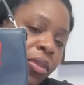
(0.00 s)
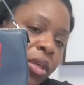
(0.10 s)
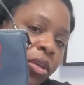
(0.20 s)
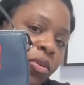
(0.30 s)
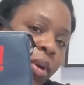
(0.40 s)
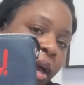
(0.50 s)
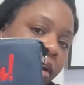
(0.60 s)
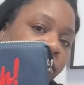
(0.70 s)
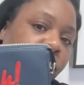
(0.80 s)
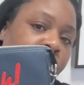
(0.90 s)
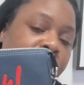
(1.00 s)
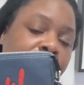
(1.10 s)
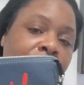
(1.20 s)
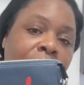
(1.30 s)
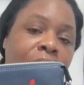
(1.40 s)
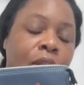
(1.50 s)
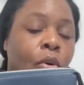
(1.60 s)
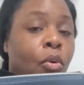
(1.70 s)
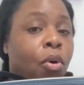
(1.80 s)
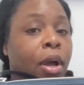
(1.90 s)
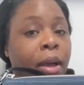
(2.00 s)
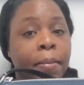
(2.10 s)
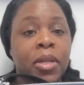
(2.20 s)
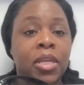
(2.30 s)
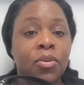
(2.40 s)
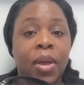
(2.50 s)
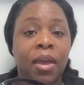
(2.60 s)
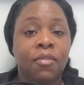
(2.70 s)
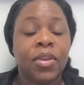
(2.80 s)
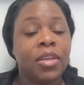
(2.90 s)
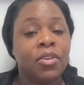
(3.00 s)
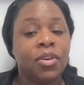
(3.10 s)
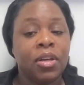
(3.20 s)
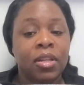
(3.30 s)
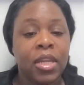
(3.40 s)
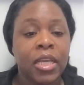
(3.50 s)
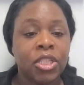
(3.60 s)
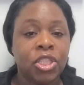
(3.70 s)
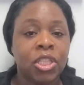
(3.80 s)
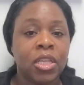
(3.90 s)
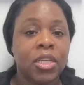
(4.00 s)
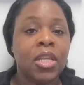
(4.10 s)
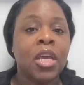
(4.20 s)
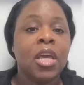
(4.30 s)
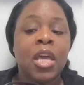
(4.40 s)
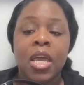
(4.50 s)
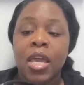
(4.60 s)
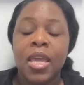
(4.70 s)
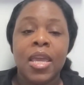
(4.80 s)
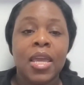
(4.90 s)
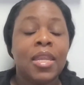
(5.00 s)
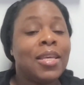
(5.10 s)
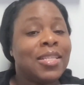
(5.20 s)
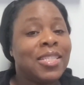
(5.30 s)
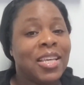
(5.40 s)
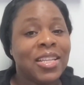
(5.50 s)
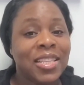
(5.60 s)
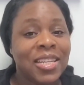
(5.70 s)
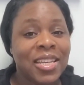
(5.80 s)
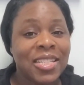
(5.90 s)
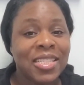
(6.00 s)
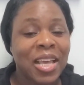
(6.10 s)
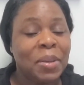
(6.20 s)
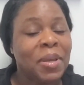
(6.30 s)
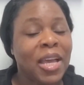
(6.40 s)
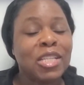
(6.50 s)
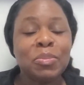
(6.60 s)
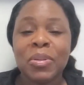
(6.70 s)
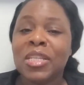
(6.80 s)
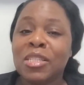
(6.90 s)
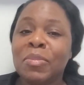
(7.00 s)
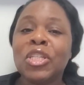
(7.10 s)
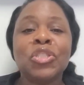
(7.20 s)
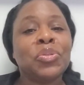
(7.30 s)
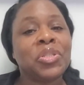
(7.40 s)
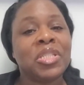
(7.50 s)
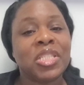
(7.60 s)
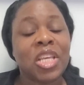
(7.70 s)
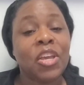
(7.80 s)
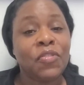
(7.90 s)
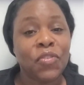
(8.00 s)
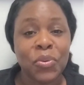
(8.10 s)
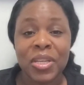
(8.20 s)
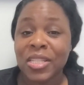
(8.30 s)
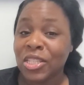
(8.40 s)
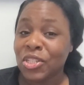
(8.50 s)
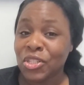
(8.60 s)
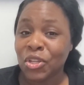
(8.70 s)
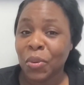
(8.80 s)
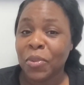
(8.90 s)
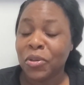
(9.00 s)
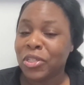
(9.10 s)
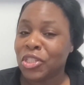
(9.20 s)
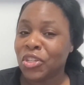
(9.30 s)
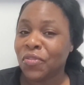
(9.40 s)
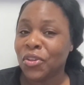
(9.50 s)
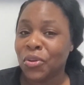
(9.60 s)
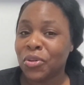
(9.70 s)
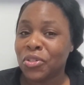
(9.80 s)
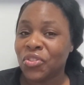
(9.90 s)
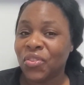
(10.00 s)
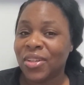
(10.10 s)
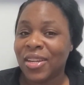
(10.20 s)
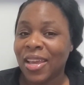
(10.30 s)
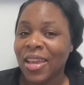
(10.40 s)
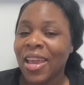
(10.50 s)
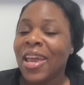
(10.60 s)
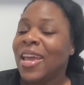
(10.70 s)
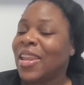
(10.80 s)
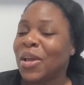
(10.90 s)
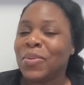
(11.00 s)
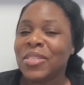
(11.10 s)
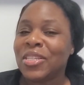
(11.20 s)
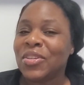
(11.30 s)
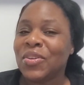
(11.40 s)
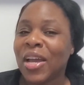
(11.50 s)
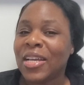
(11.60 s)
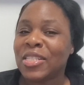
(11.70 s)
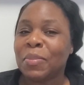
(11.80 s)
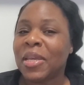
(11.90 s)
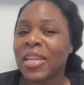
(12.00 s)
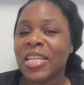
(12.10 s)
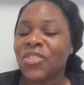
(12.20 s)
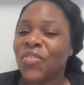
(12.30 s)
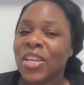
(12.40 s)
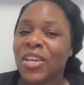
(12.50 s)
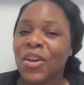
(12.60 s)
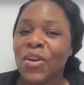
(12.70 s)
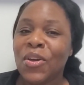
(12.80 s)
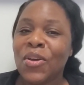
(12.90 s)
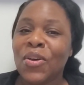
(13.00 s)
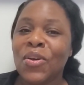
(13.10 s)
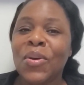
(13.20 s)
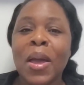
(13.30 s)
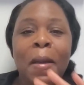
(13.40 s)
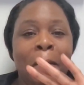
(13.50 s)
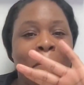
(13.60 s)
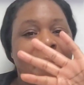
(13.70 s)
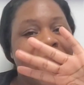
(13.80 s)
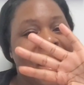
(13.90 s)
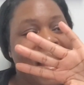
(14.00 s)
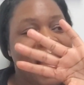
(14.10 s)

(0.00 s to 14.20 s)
that you have yours in, or how many you have in your collection. And until the next time, guys, please make sure to stay focused and determined on achieving your goals for the day. And I will see you guys in my next video. Bye.